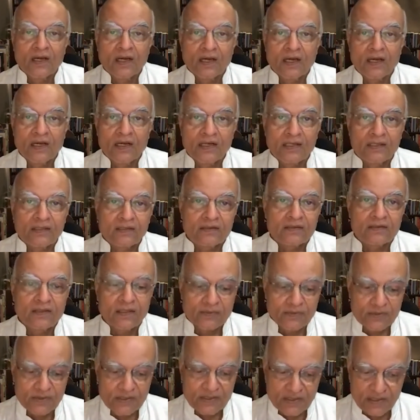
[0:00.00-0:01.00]
And
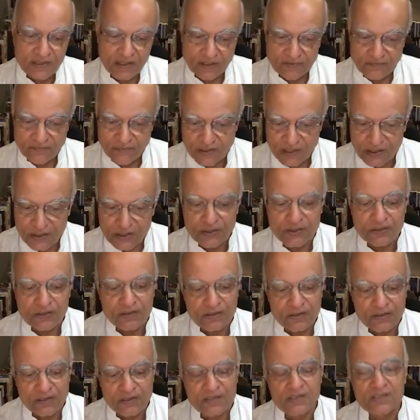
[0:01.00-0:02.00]
there was
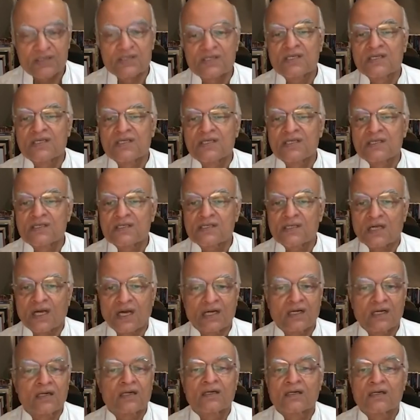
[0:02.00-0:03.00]
starvation, disease,
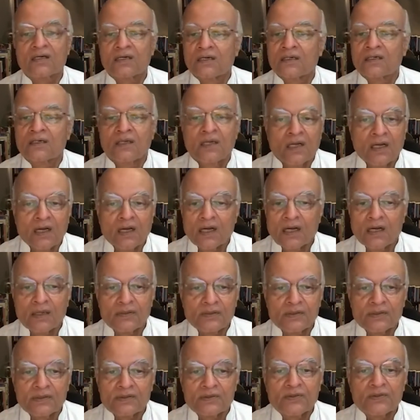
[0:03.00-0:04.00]
hunger, I
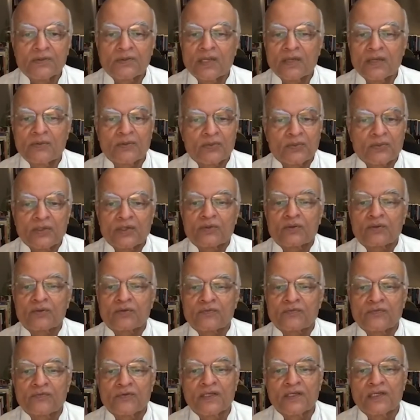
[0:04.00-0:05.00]
mean, you name it. We
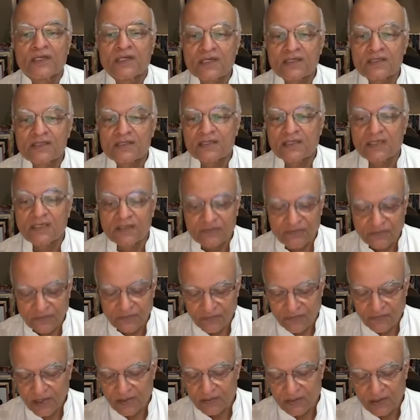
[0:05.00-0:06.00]
couldn't feed ourselves,
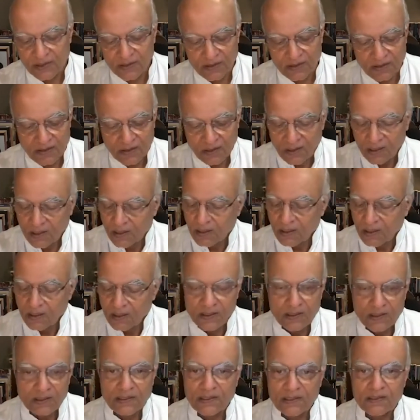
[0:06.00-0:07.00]
famine.
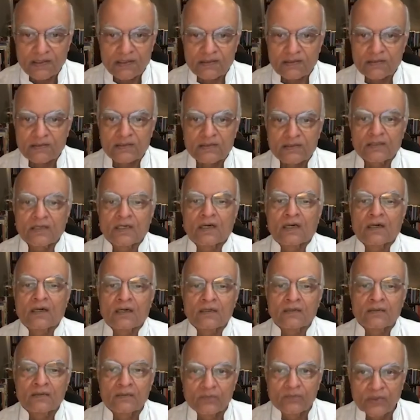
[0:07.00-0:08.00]
We
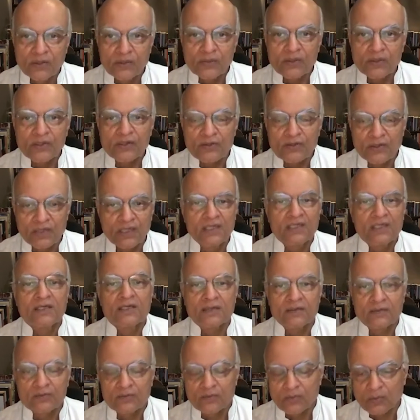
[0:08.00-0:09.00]
were
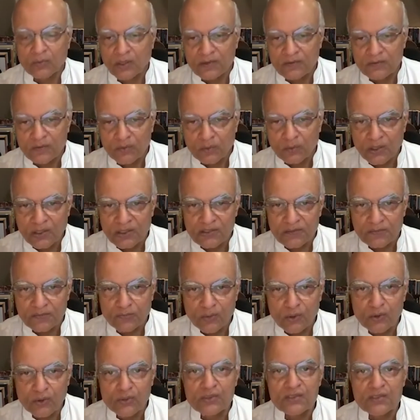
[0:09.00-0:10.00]
really one of the world's
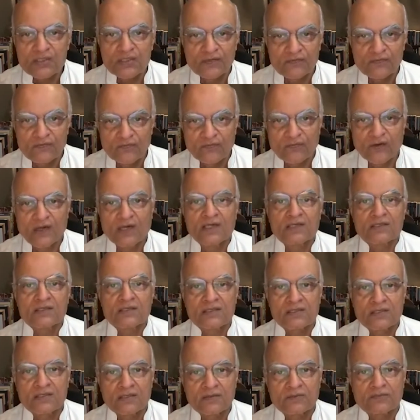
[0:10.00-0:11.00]
most
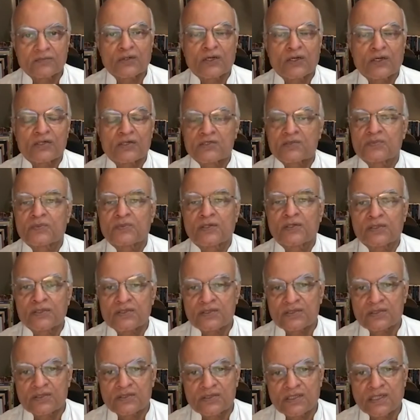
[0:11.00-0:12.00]
advanced and
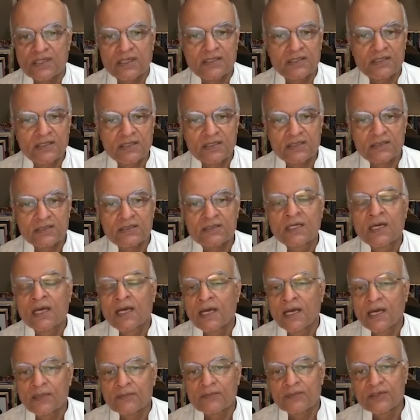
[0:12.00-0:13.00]
prosperous societies
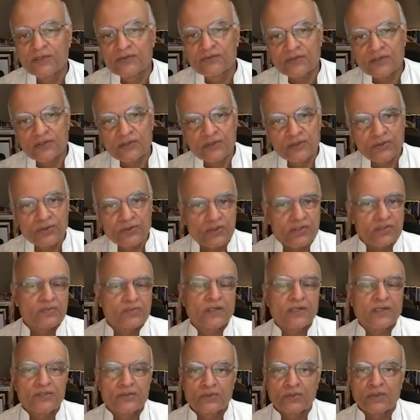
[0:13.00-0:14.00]
had been reduced
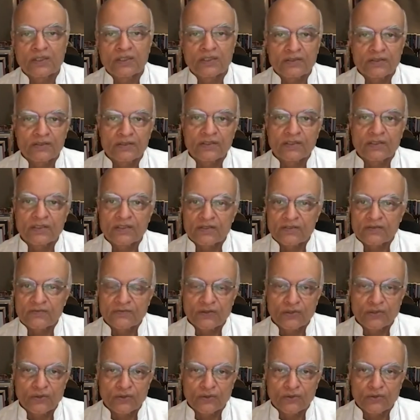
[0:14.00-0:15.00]
by 200 years of
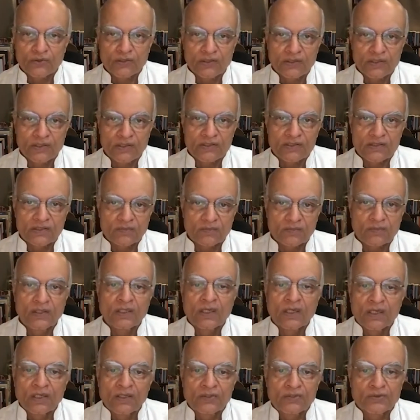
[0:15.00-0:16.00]
colonialism
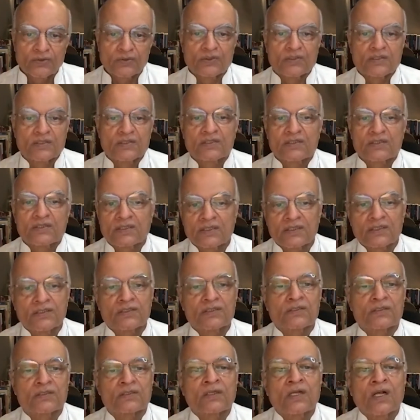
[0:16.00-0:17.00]
to this
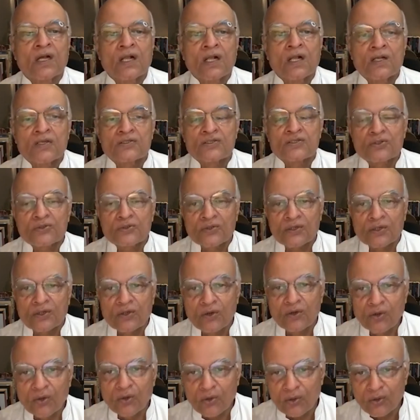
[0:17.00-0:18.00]
condition. So the
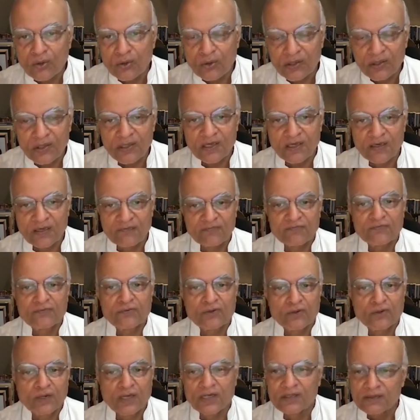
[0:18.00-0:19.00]
goal,
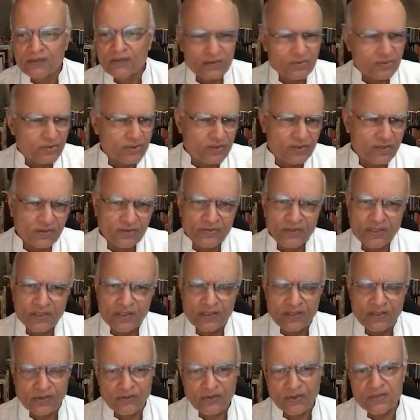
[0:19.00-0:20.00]
therefore, and this was agreed
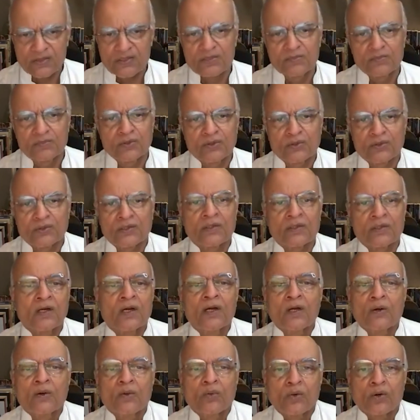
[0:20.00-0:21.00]
across the board,
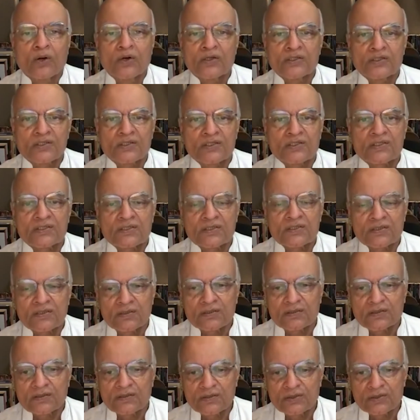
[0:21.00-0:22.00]
was
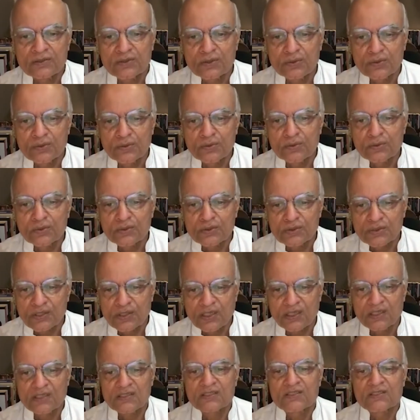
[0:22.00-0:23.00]
to
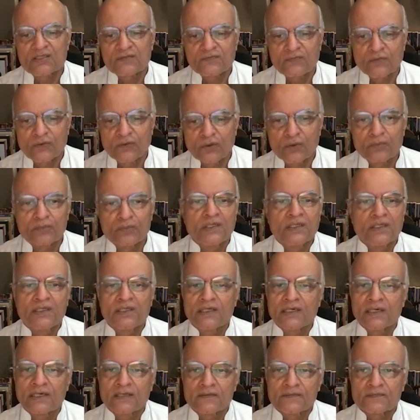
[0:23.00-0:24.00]
transform
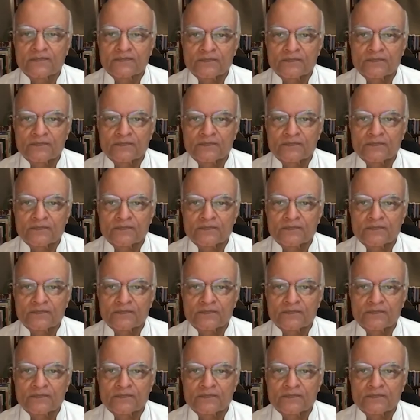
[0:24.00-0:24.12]
India